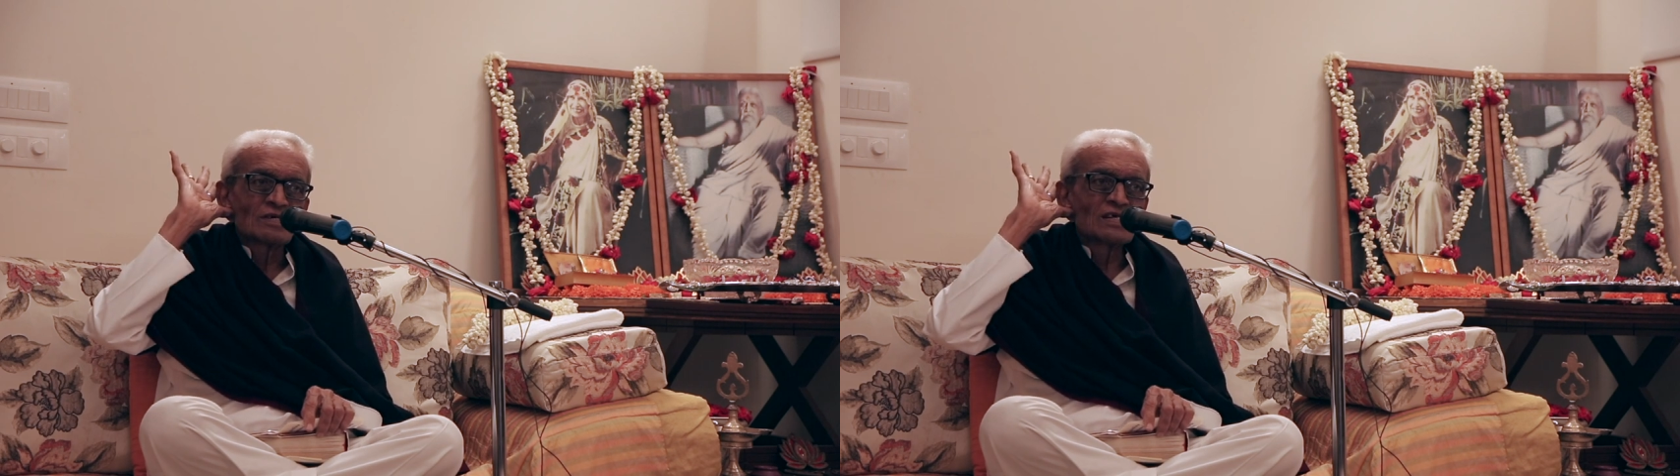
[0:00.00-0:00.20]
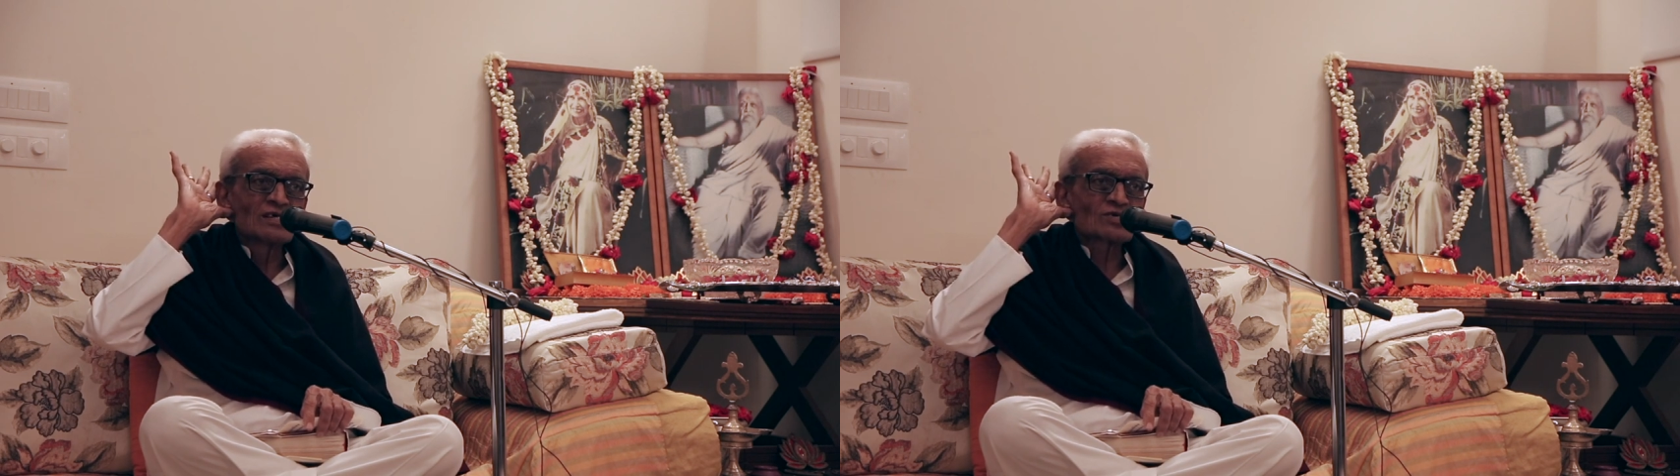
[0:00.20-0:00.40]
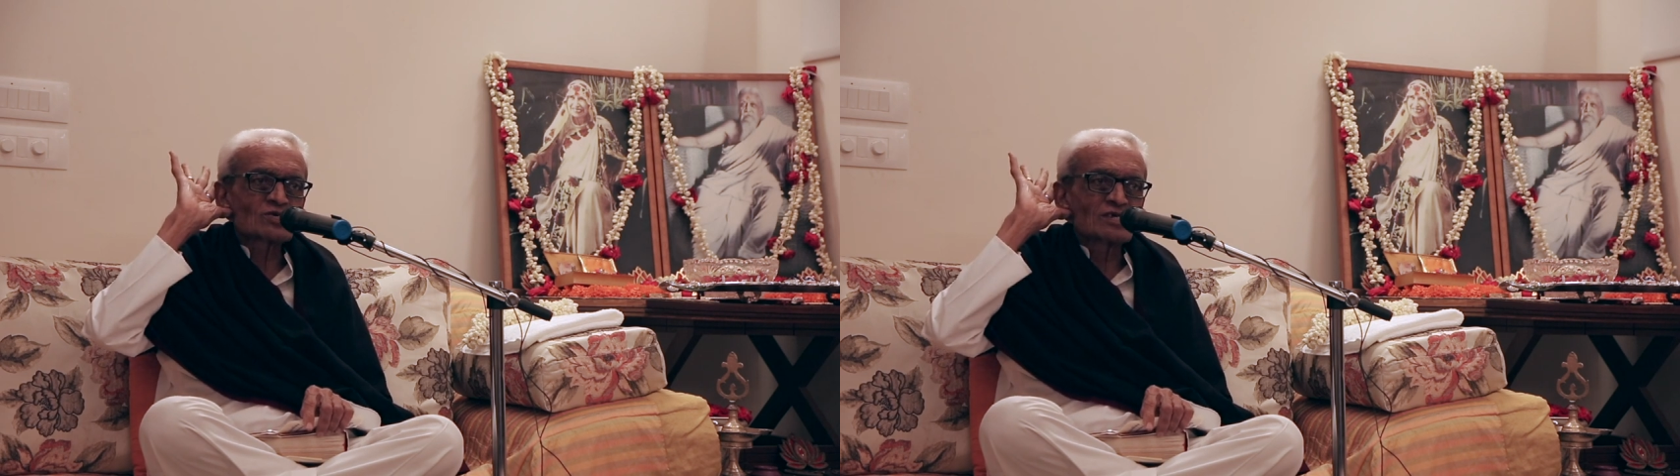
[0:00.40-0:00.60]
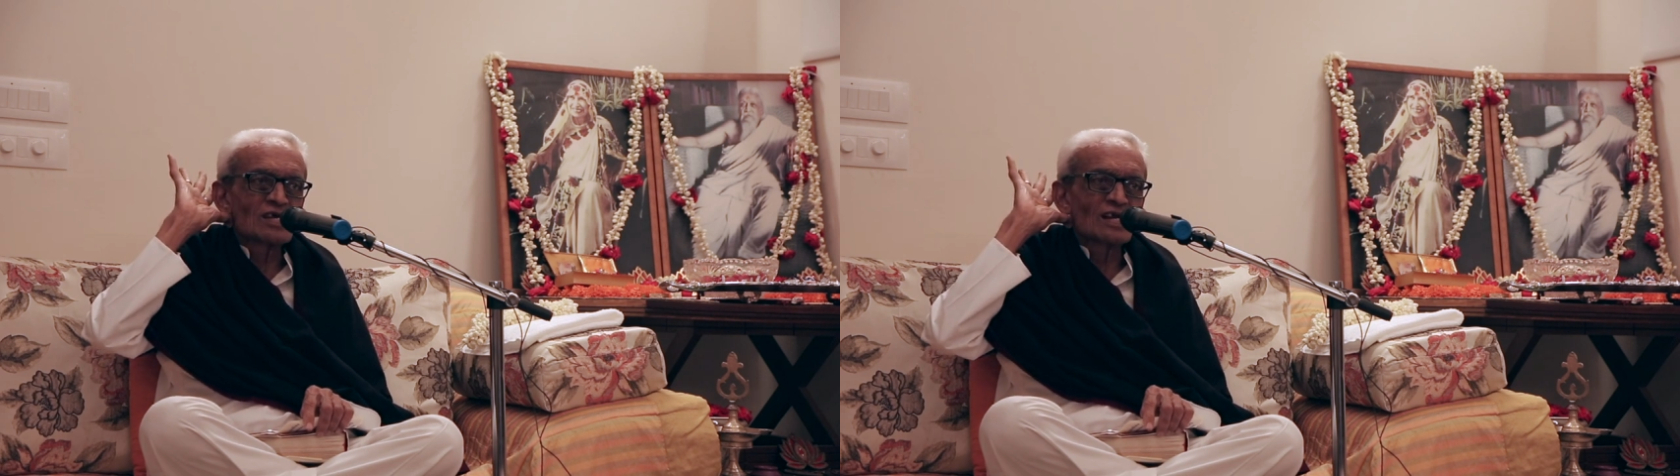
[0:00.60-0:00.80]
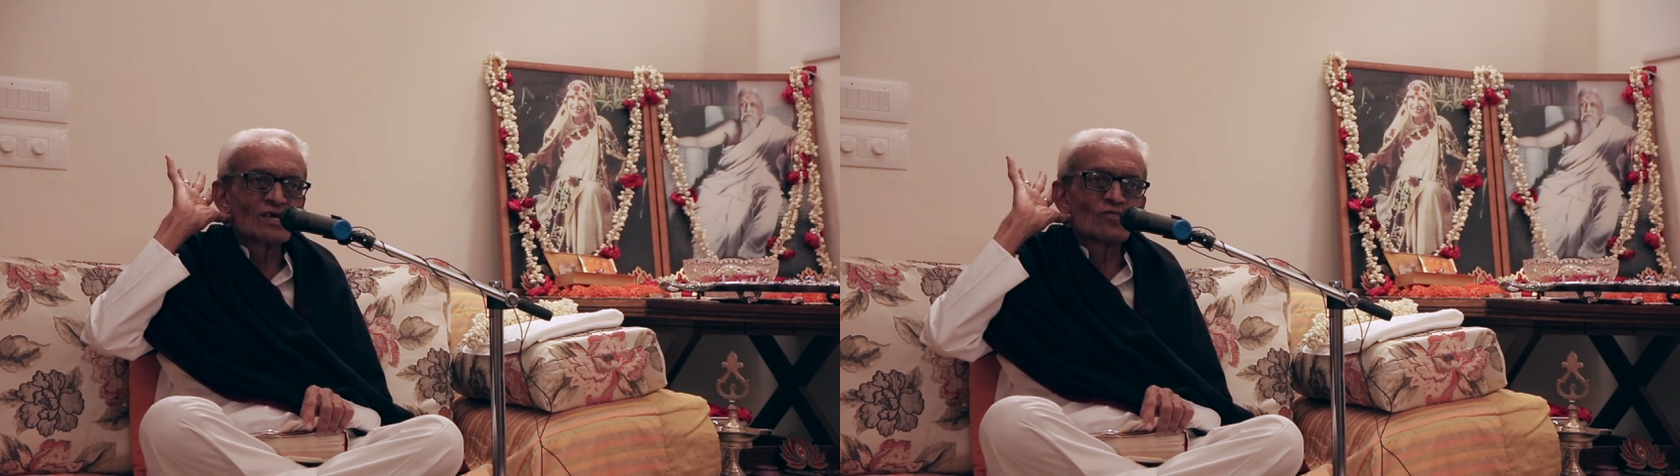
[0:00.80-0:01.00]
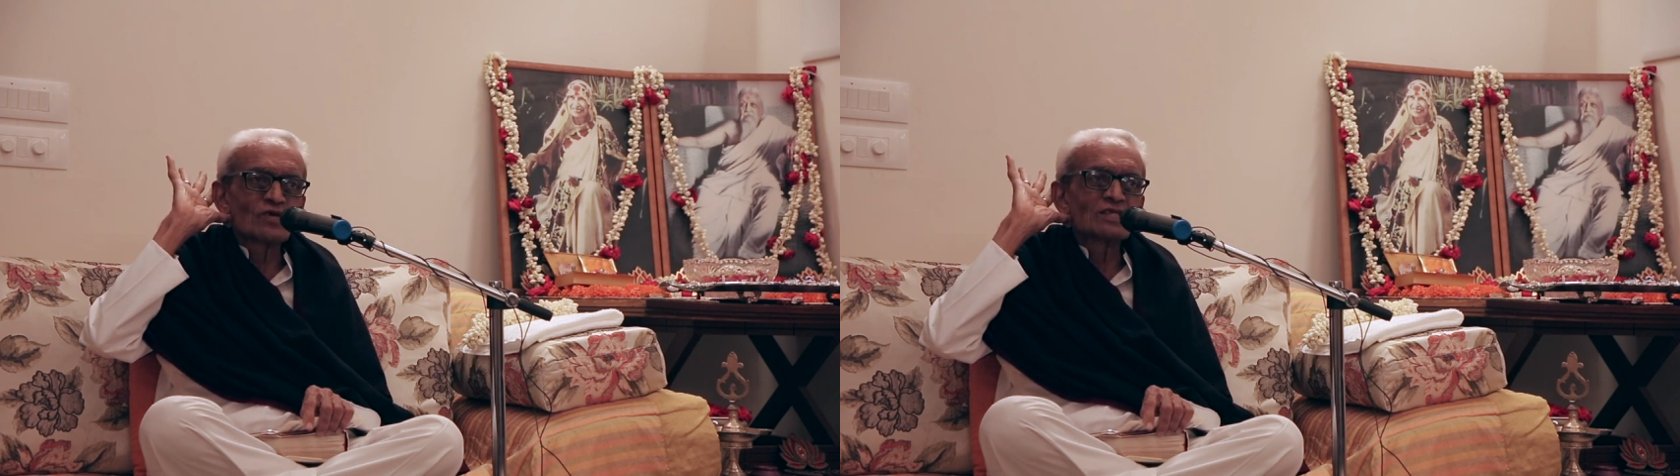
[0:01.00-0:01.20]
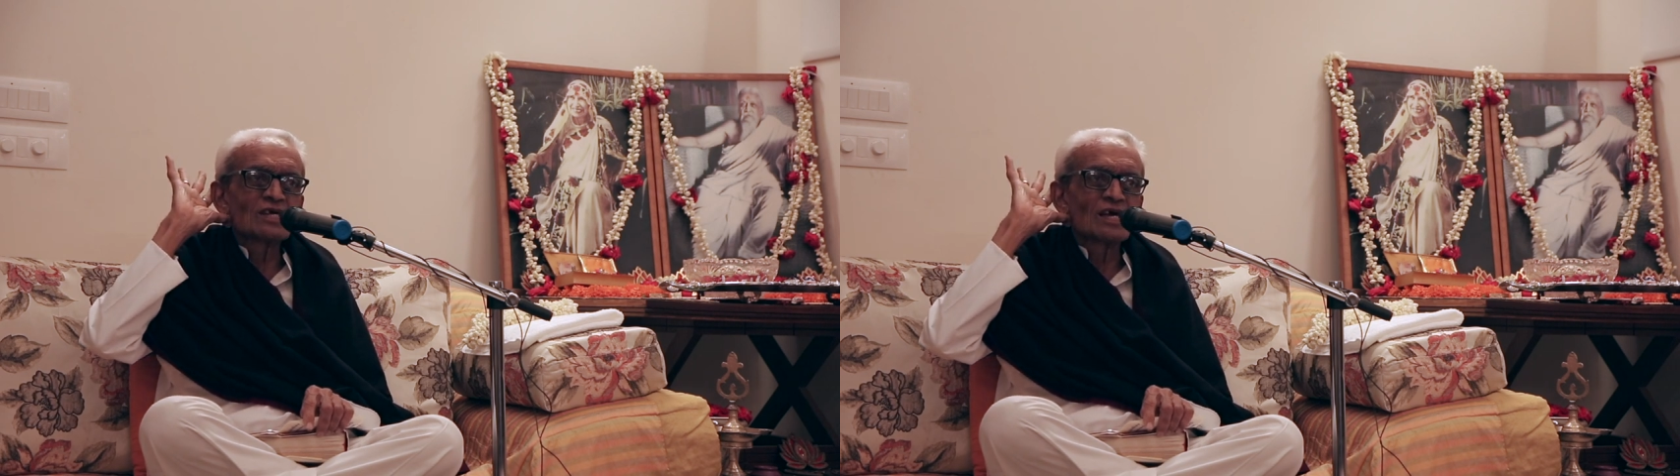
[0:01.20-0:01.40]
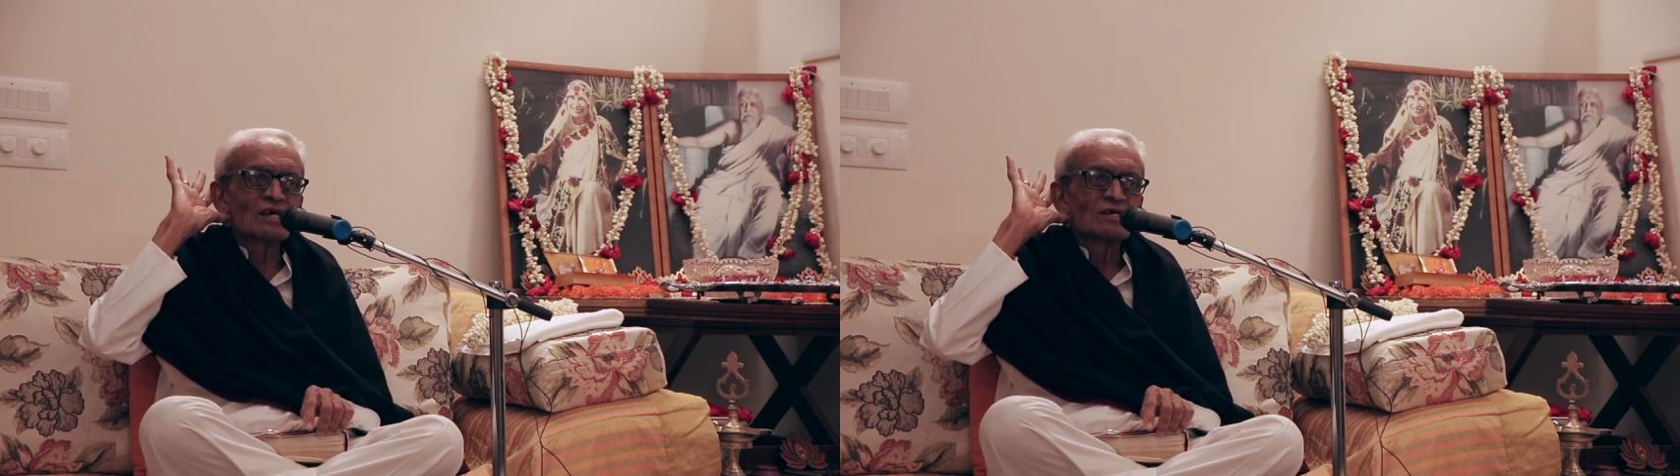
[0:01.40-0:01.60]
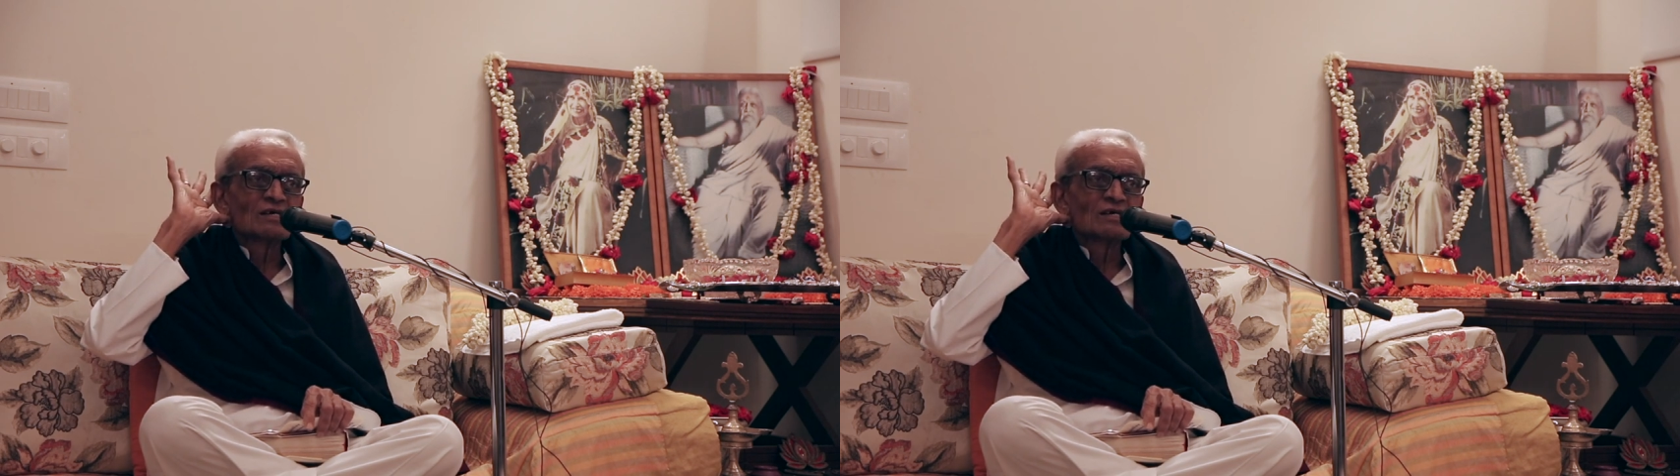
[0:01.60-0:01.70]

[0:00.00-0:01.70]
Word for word: industry and everything,